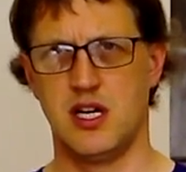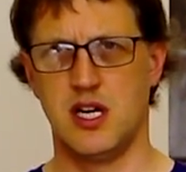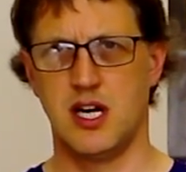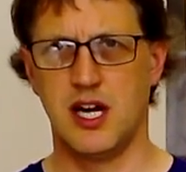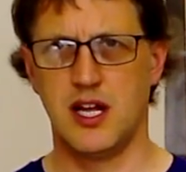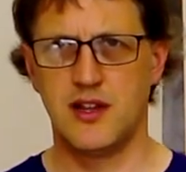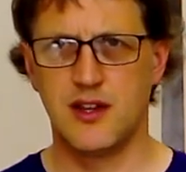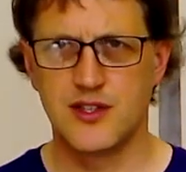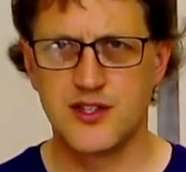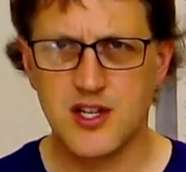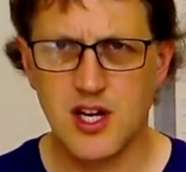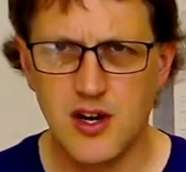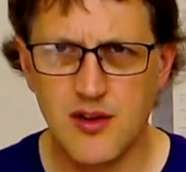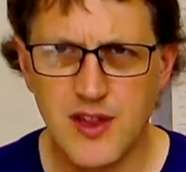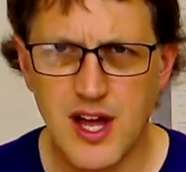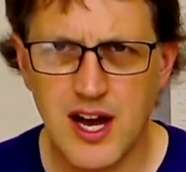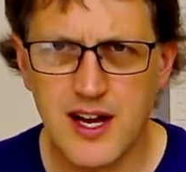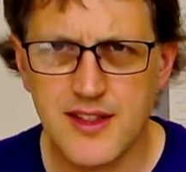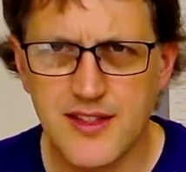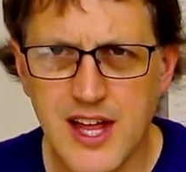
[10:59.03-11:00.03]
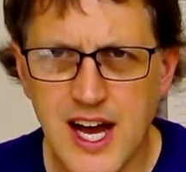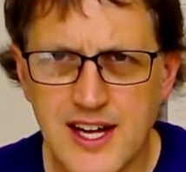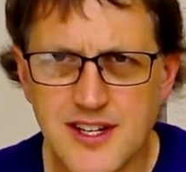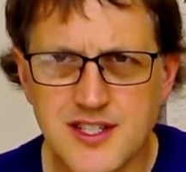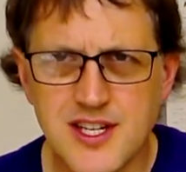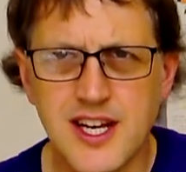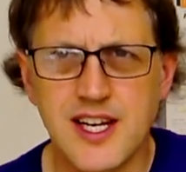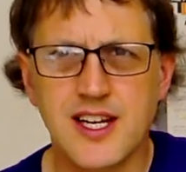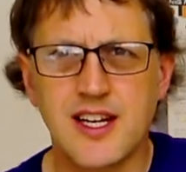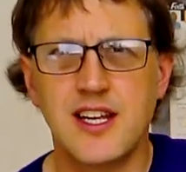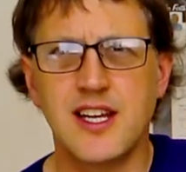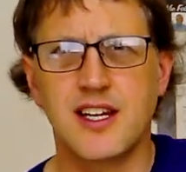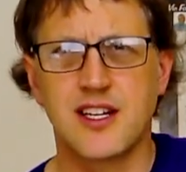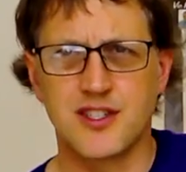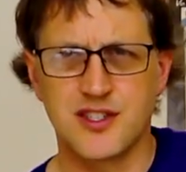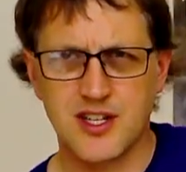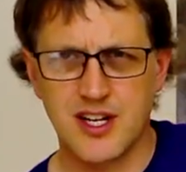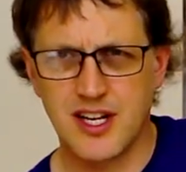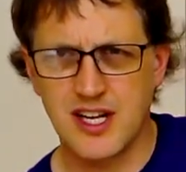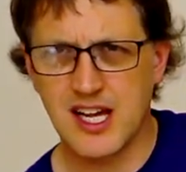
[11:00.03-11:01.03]
And so that technique is
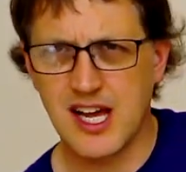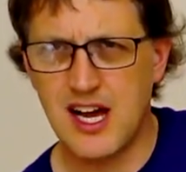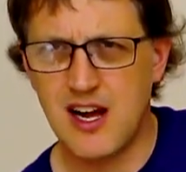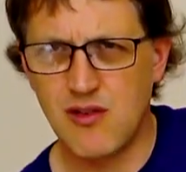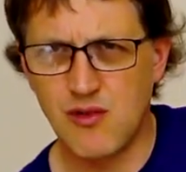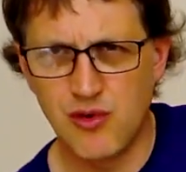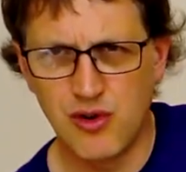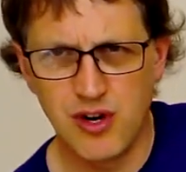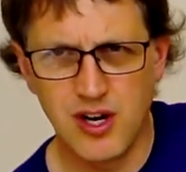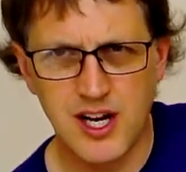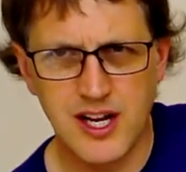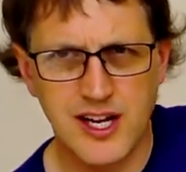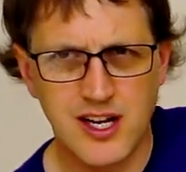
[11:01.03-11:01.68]
going to get a really